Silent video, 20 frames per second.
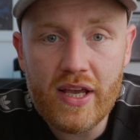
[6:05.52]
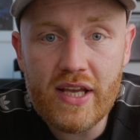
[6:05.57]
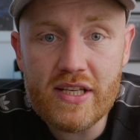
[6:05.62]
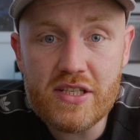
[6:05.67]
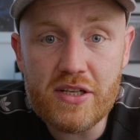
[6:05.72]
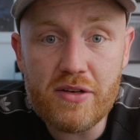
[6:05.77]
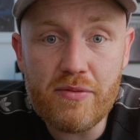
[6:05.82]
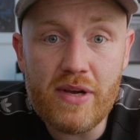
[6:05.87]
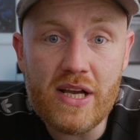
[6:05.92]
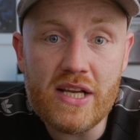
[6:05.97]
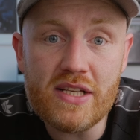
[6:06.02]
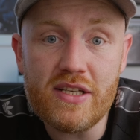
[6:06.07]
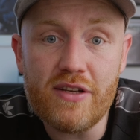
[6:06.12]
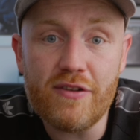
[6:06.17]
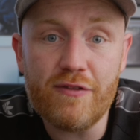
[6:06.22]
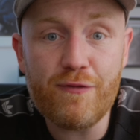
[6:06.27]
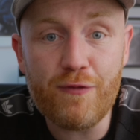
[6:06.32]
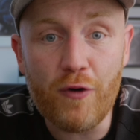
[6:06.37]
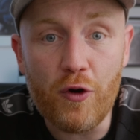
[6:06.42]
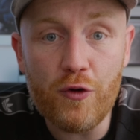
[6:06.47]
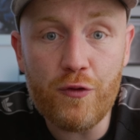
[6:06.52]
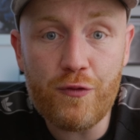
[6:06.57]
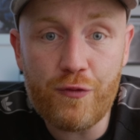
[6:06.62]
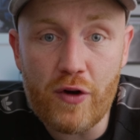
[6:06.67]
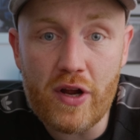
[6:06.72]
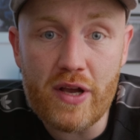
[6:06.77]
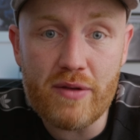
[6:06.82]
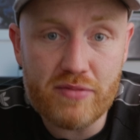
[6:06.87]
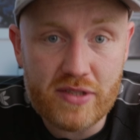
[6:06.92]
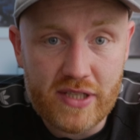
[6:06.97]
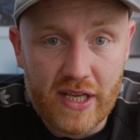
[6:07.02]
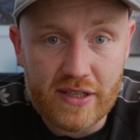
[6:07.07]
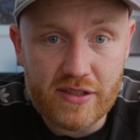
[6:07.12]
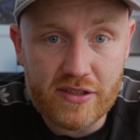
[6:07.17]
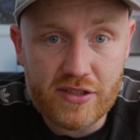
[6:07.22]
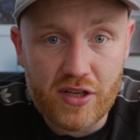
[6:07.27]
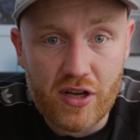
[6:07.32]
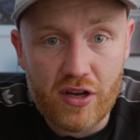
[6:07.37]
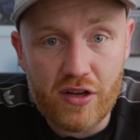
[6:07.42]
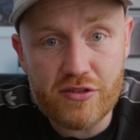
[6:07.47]
Here's an amazing full frame
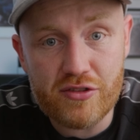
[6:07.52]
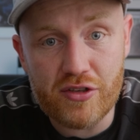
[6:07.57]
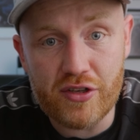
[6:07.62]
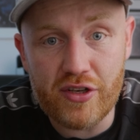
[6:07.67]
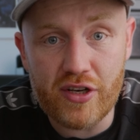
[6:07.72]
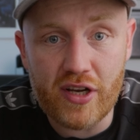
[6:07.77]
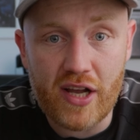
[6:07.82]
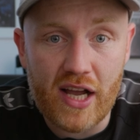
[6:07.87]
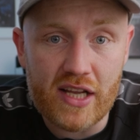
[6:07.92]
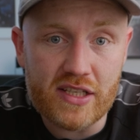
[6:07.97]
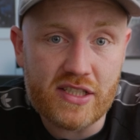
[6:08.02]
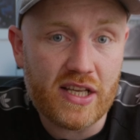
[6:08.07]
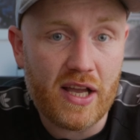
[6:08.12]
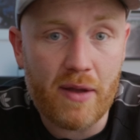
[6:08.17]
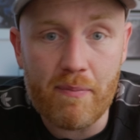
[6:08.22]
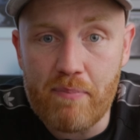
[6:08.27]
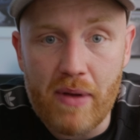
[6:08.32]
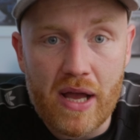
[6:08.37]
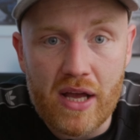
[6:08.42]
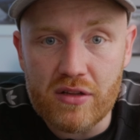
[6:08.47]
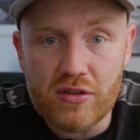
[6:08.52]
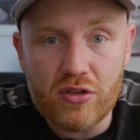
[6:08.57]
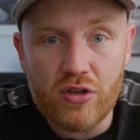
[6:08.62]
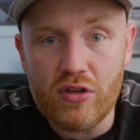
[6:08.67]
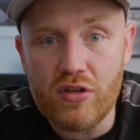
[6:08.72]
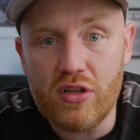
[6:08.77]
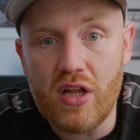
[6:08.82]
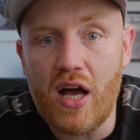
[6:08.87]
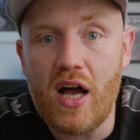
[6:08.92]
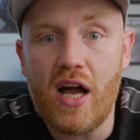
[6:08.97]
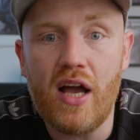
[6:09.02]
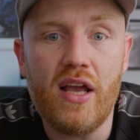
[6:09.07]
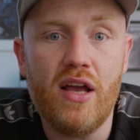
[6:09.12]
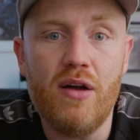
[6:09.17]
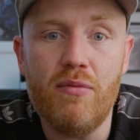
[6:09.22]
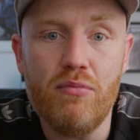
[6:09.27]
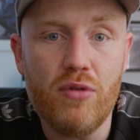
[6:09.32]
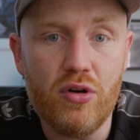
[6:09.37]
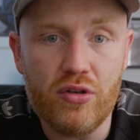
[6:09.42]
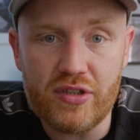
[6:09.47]
sensor, so your guys can get better low light
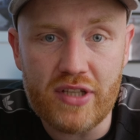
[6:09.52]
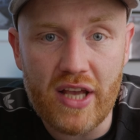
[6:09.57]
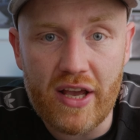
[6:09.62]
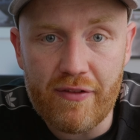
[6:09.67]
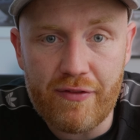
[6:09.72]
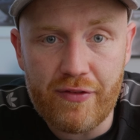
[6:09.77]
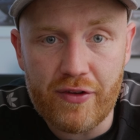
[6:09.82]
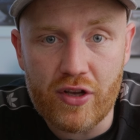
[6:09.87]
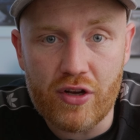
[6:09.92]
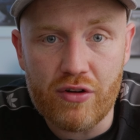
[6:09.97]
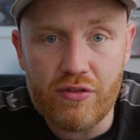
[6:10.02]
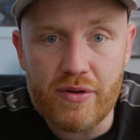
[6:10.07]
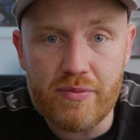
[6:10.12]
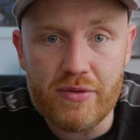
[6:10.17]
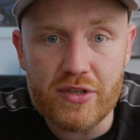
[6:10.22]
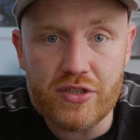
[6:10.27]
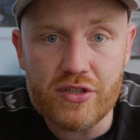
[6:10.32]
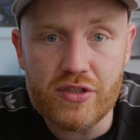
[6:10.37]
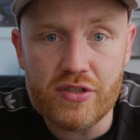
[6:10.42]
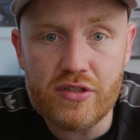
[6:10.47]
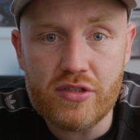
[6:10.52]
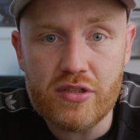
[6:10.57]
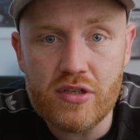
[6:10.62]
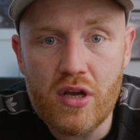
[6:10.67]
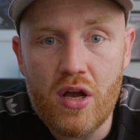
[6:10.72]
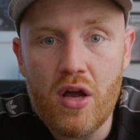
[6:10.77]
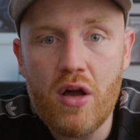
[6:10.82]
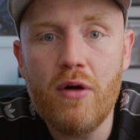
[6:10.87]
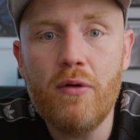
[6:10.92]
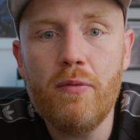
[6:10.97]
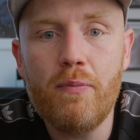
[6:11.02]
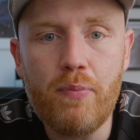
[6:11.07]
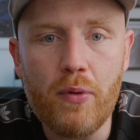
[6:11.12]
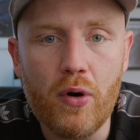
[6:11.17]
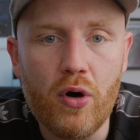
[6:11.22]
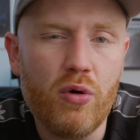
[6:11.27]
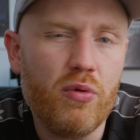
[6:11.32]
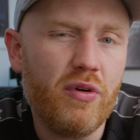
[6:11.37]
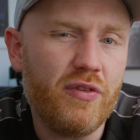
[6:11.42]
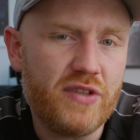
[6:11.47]
and more depth in your images,
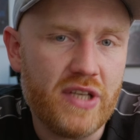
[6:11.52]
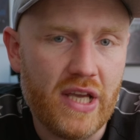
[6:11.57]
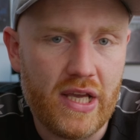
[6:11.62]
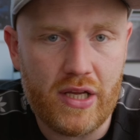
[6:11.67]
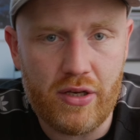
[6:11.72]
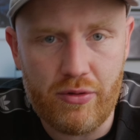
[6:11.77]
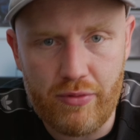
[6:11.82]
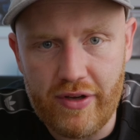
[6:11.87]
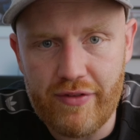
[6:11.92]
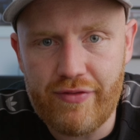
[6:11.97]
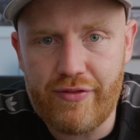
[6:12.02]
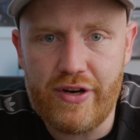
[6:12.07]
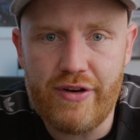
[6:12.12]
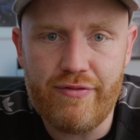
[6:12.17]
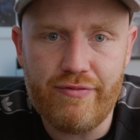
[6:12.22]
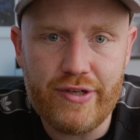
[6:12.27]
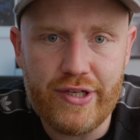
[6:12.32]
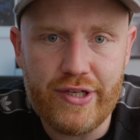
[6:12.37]
but we've taken away frame